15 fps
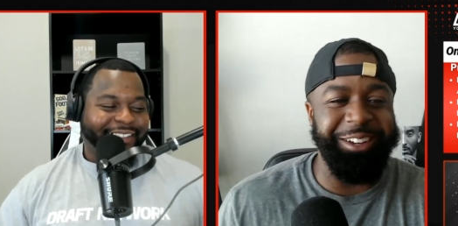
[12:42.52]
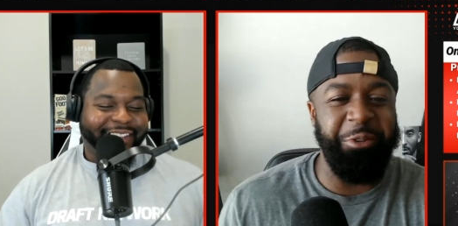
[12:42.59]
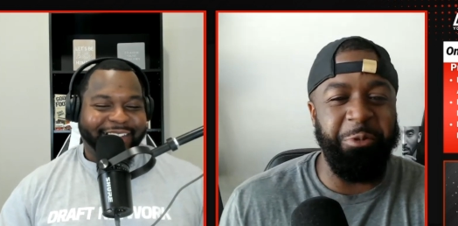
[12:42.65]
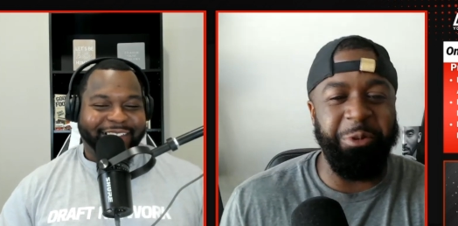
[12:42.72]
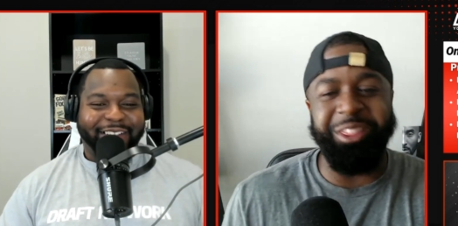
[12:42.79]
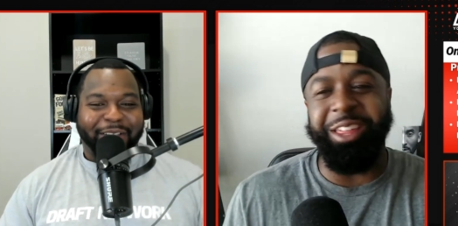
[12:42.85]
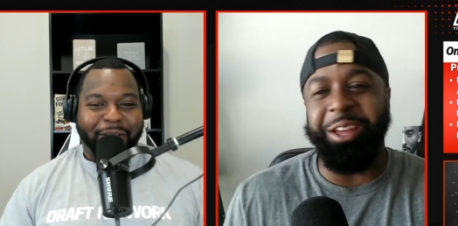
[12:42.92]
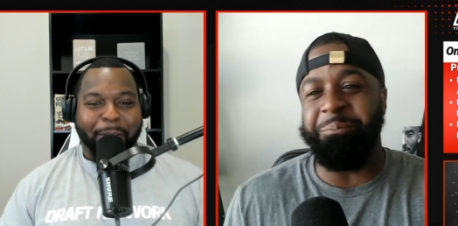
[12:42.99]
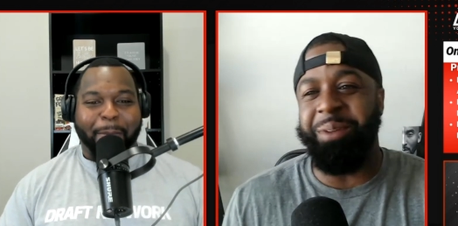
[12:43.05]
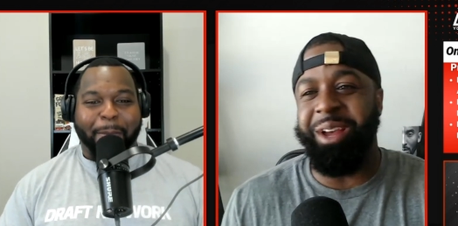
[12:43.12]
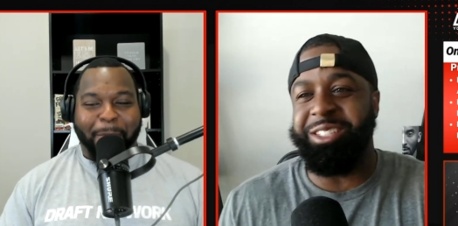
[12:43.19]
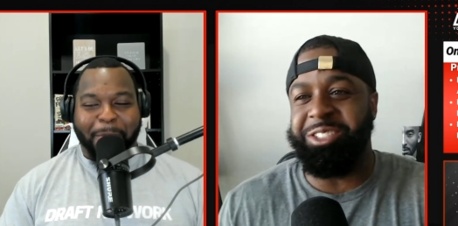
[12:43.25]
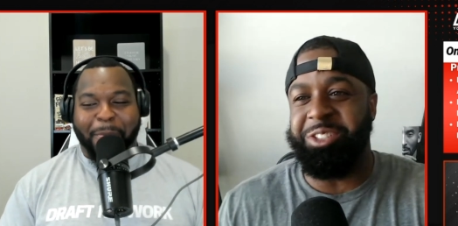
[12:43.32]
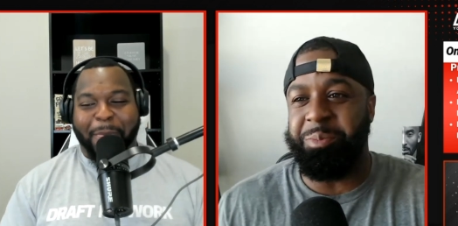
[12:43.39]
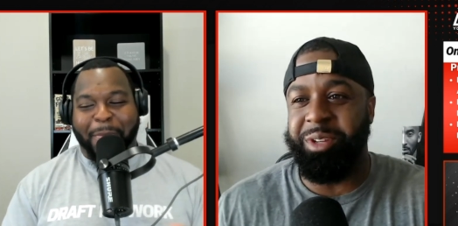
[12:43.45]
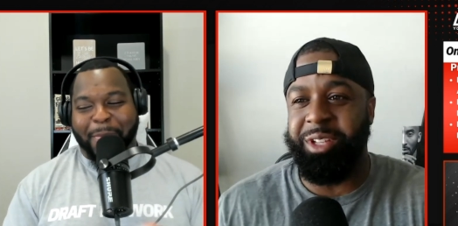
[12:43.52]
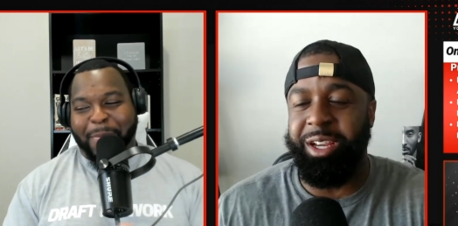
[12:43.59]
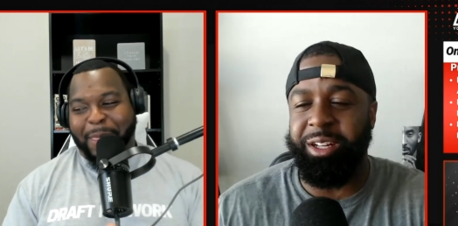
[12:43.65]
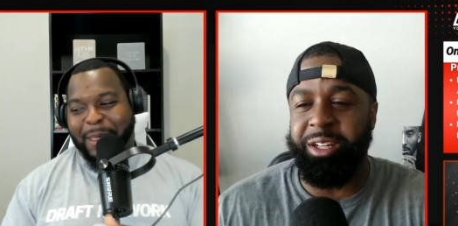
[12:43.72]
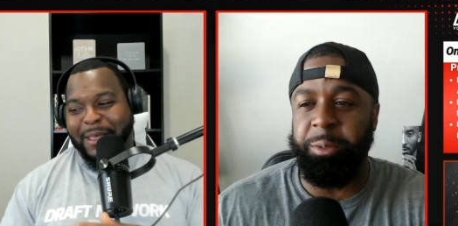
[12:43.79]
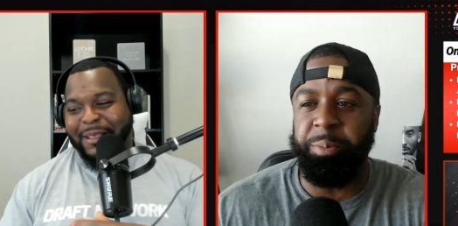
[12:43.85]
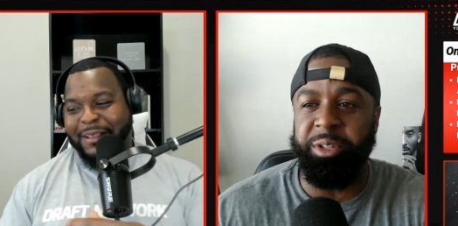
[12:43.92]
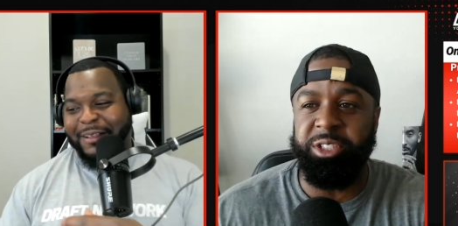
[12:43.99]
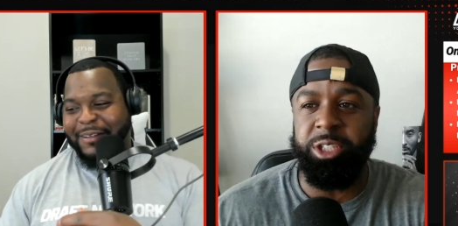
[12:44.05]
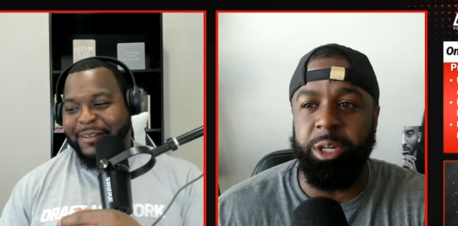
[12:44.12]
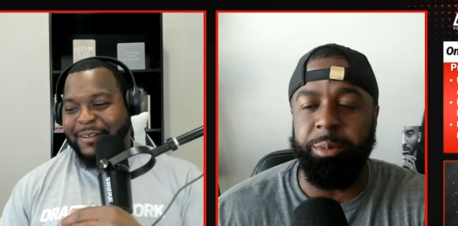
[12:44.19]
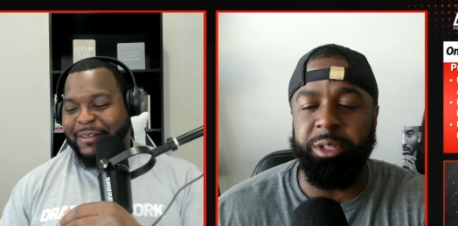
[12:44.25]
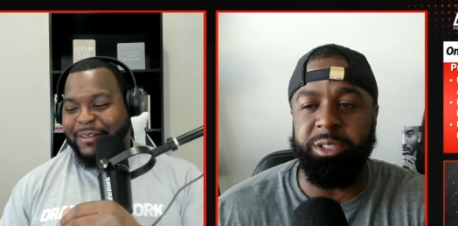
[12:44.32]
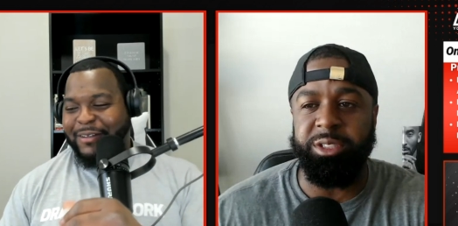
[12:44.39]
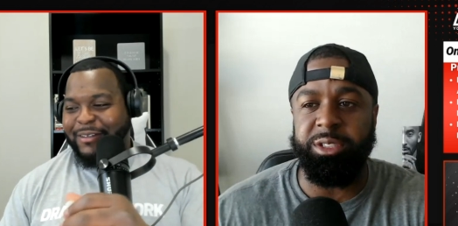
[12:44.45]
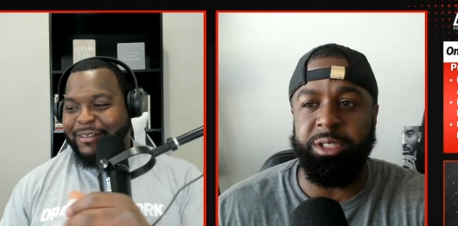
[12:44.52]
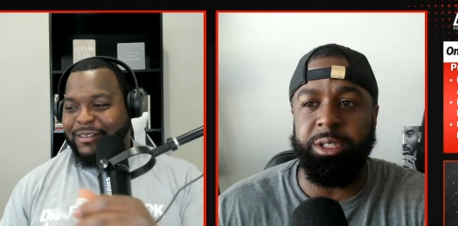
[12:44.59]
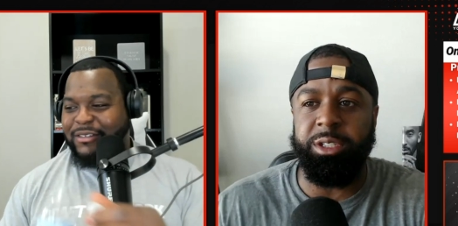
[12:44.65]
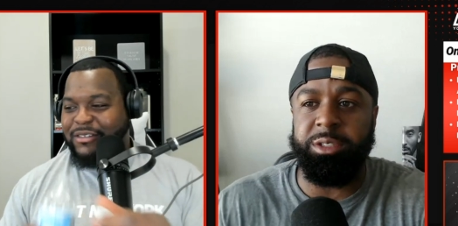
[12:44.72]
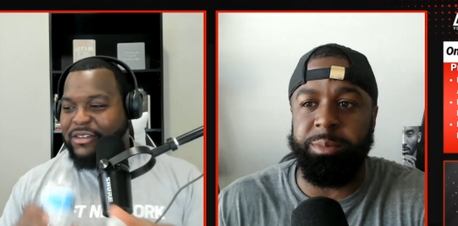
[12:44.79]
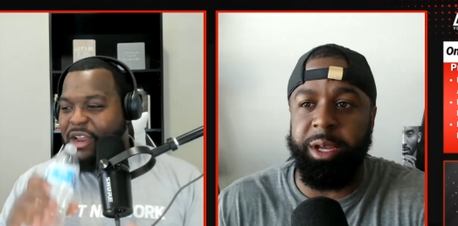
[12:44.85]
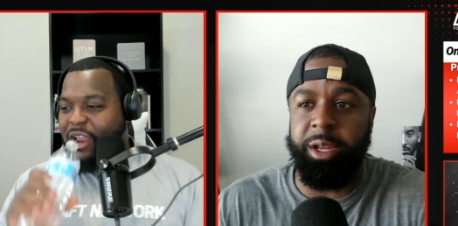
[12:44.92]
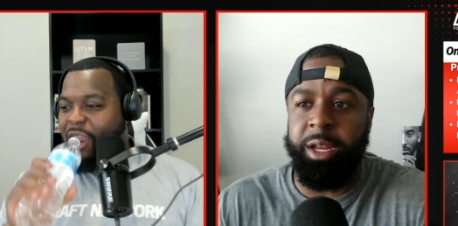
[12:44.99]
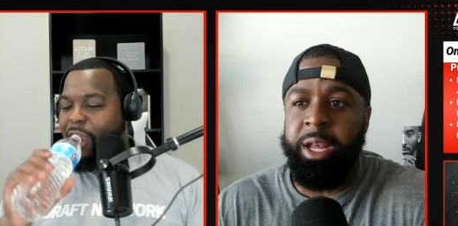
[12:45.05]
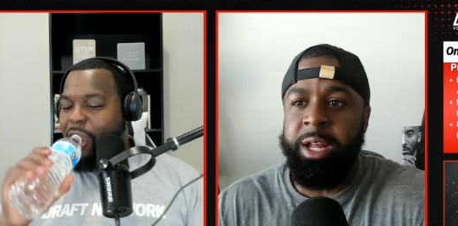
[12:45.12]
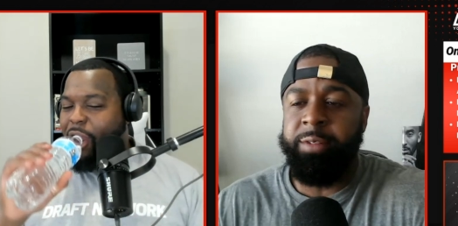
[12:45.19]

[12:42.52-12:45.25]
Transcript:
Speaker 1: with that matchup. But yeah, DP, talk about the Steelers, man.